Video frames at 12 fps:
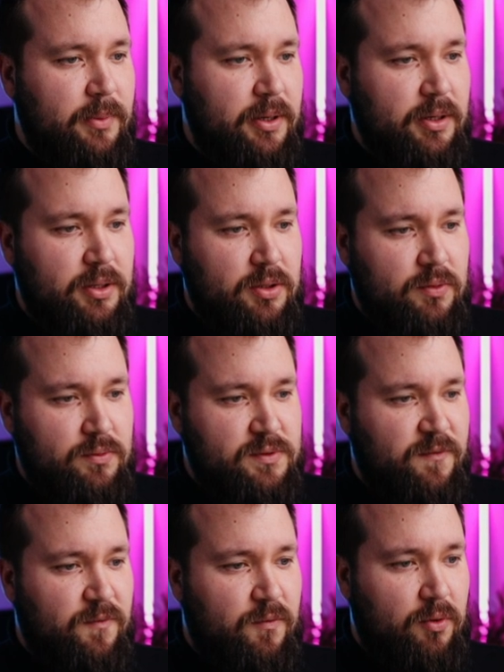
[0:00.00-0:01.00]
I'm gonna
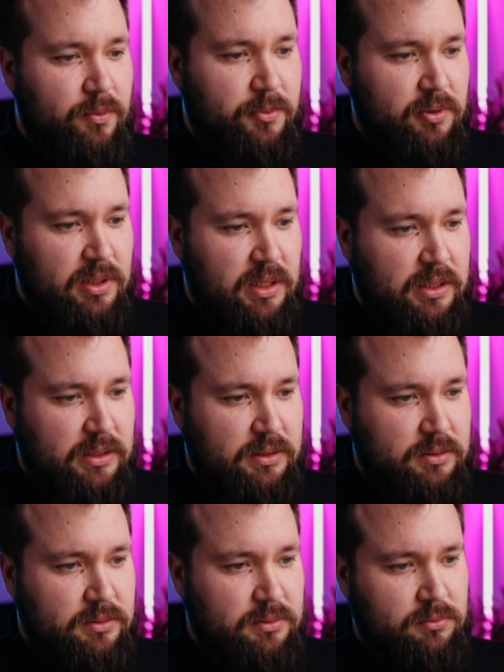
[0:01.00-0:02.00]
use formula.